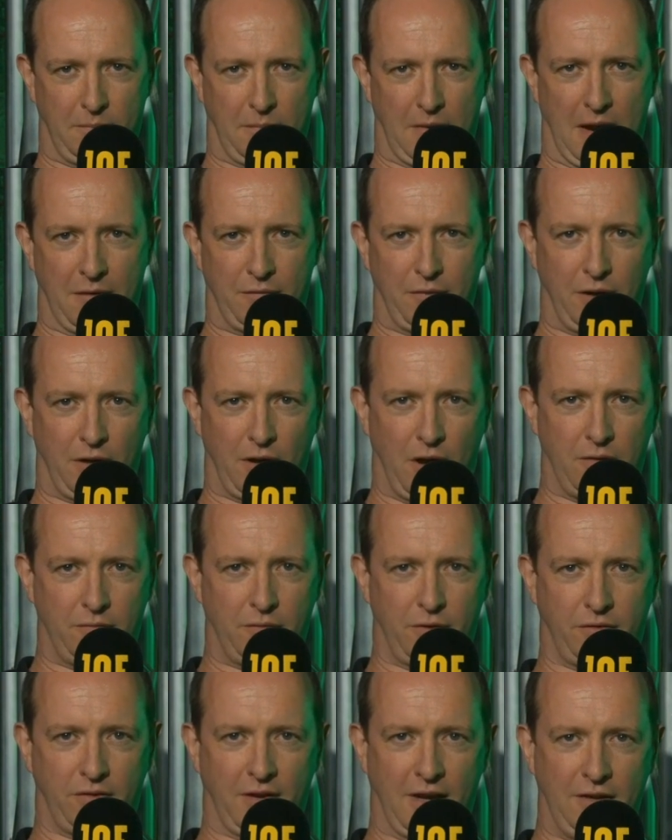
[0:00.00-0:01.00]
every
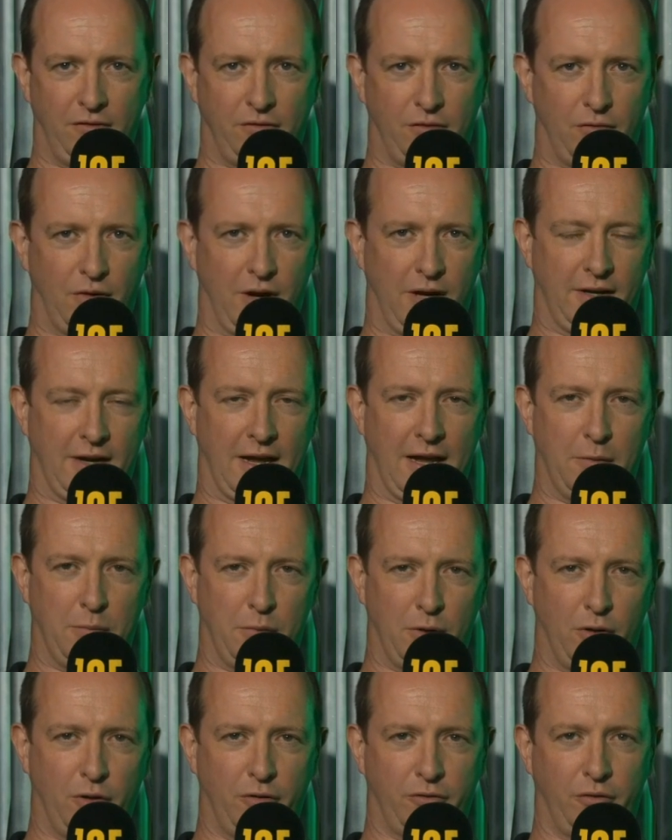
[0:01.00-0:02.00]
conversation right now,
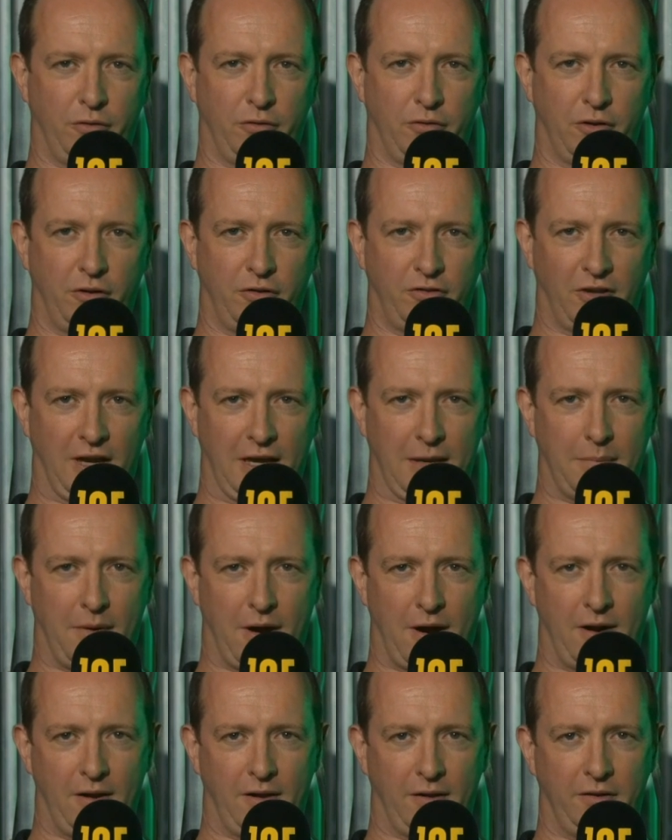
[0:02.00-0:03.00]
but also is going to shape
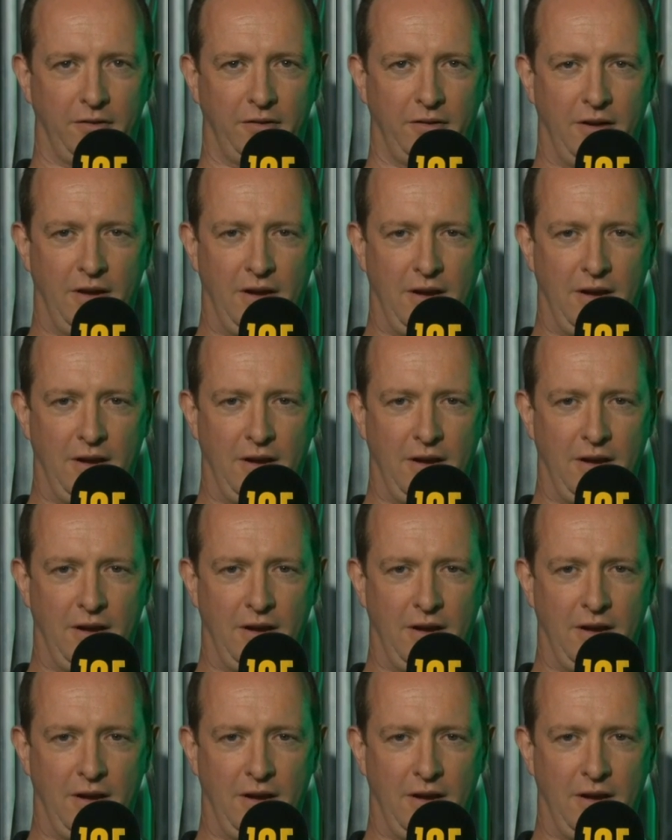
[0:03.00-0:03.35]
Ireland